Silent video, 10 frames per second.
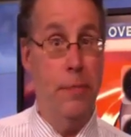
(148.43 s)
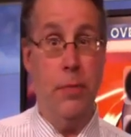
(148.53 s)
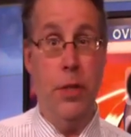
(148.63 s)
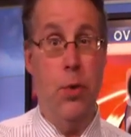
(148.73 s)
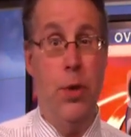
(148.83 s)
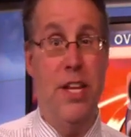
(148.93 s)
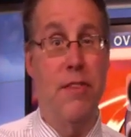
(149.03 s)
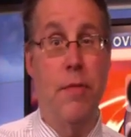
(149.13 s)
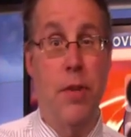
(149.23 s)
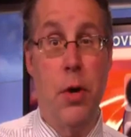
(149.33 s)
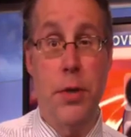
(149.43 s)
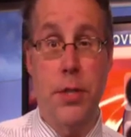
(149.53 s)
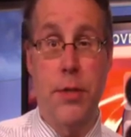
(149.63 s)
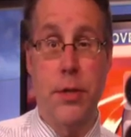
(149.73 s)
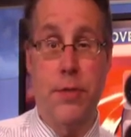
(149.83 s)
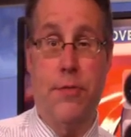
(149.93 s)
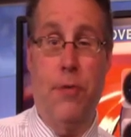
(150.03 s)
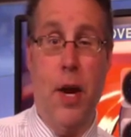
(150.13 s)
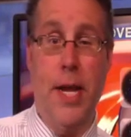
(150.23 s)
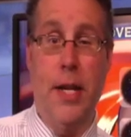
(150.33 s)
you wouldn't even notice that this
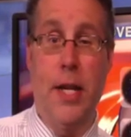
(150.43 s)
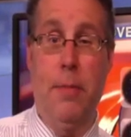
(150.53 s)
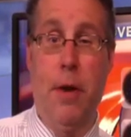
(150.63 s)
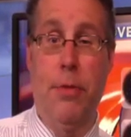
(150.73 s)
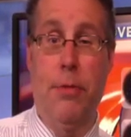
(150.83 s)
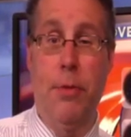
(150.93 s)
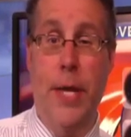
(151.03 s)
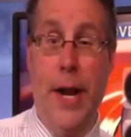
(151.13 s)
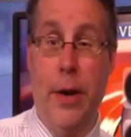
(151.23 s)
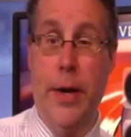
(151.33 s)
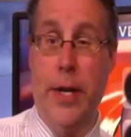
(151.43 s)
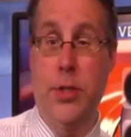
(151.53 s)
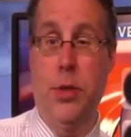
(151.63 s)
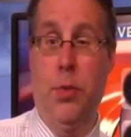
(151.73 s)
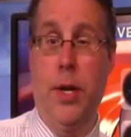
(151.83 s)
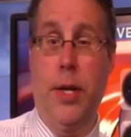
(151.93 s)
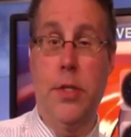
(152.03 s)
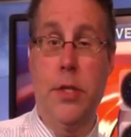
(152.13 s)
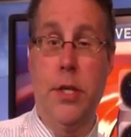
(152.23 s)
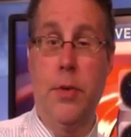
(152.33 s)
front had come on through the area. So we're going to
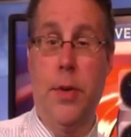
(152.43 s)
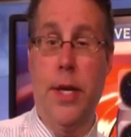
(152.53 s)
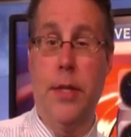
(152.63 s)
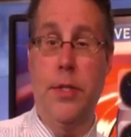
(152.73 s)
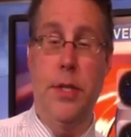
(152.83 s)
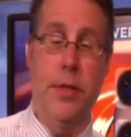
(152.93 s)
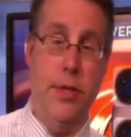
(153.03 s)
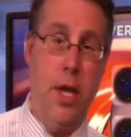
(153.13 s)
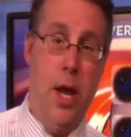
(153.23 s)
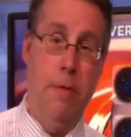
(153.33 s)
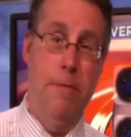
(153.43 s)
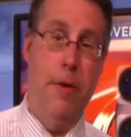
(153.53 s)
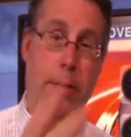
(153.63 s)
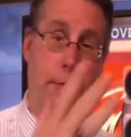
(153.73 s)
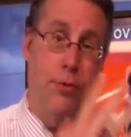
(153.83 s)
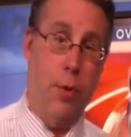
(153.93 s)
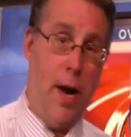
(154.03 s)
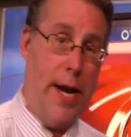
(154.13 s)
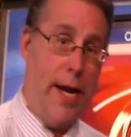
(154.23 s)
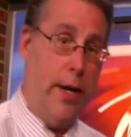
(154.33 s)
continue again to see this very
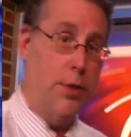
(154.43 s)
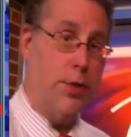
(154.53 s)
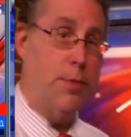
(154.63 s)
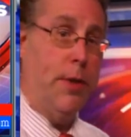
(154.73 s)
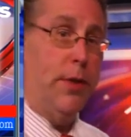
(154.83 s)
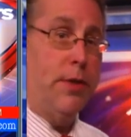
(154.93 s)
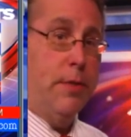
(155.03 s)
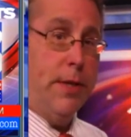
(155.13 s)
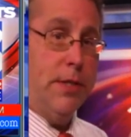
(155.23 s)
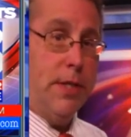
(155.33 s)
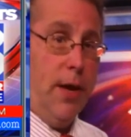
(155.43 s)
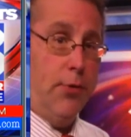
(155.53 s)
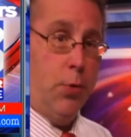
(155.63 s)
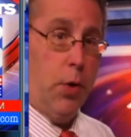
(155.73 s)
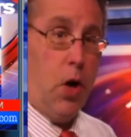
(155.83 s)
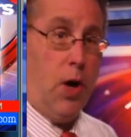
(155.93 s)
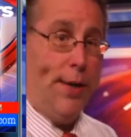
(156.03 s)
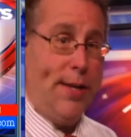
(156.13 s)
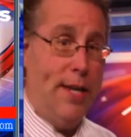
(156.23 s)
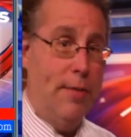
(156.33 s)
dry air spill into the Mid-South, so we're
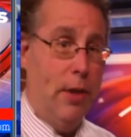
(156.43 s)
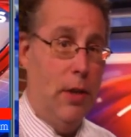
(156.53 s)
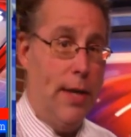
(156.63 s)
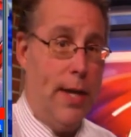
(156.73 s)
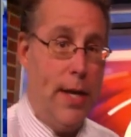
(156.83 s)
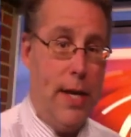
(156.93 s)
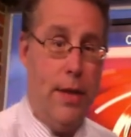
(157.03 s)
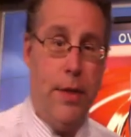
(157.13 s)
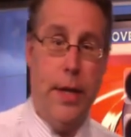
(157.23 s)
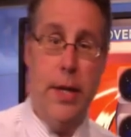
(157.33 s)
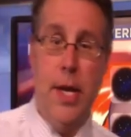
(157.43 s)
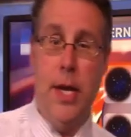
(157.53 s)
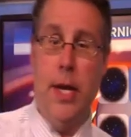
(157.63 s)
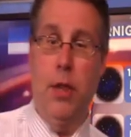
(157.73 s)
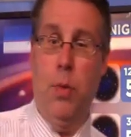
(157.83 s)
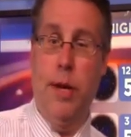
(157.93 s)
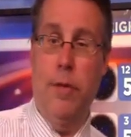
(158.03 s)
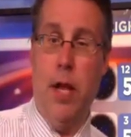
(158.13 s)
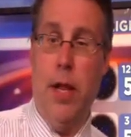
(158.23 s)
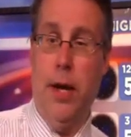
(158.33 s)
hardly even looking at anything in the way
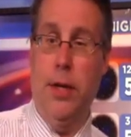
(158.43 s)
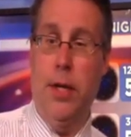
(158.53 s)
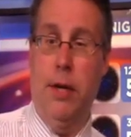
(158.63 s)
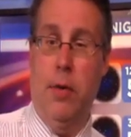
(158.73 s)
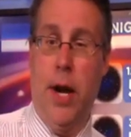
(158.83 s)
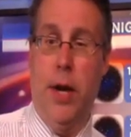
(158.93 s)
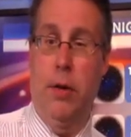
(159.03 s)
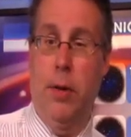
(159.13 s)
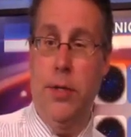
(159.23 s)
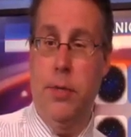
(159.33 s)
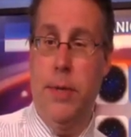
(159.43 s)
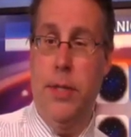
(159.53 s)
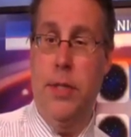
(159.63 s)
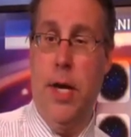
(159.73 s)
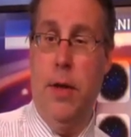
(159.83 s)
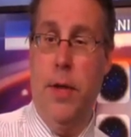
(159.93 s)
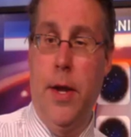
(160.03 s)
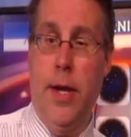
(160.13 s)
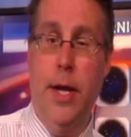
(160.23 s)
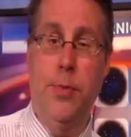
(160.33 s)
of cloud cover out across the Mid-South
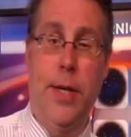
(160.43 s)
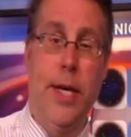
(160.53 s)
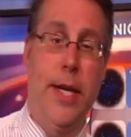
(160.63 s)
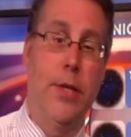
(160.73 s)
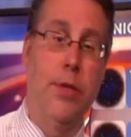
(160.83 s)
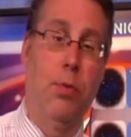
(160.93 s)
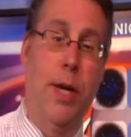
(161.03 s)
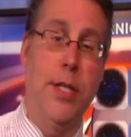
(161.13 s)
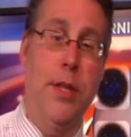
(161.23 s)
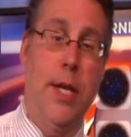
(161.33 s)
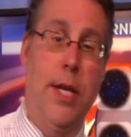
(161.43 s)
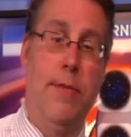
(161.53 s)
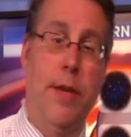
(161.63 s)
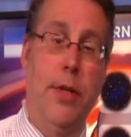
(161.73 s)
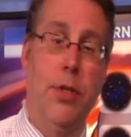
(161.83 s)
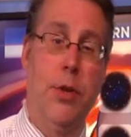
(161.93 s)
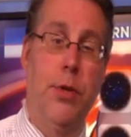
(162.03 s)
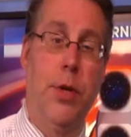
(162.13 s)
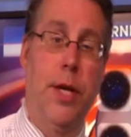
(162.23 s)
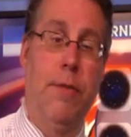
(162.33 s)
as we get into the rest of the evening. So
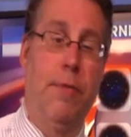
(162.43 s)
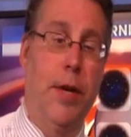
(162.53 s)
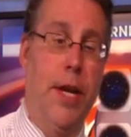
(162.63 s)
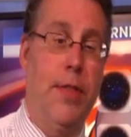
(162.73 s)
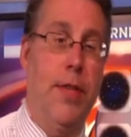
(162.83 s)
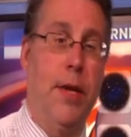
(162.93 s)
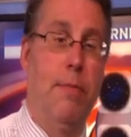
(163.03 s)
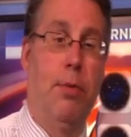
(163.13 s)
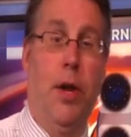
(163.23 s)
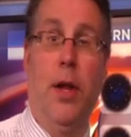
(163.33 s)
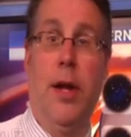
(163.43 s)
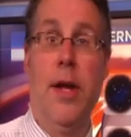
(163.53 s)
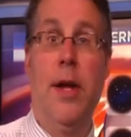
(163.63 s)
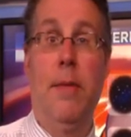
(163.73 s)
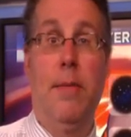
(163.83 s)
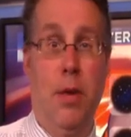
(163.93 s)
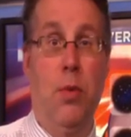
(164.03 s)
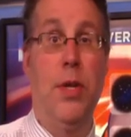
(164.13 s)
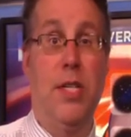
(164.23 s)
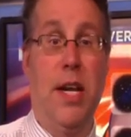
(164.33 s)
you can forget the umbrella, but I
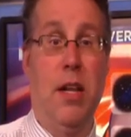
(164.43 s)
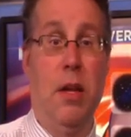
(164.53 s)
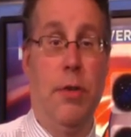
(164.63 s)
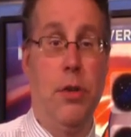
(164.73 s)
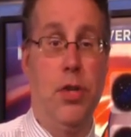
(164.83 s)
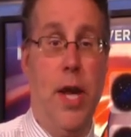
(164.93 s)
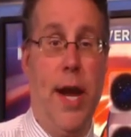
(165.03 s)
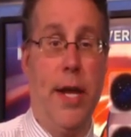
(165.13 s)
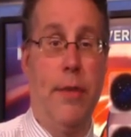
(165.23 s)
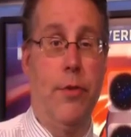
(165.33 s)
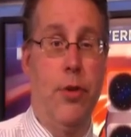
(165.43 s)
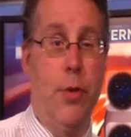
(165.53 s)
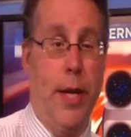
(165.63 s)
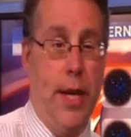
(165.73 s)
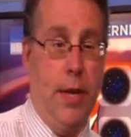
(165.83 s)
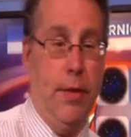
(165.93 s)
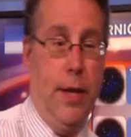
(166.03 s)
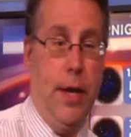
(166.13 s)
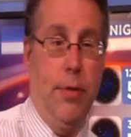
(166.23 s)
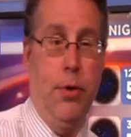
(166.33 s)
would take along the jacket if you're doing
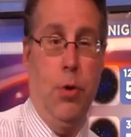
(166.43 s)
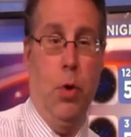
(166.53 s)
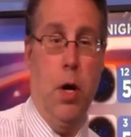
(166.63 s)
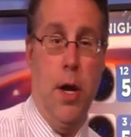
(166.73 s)
anything out the door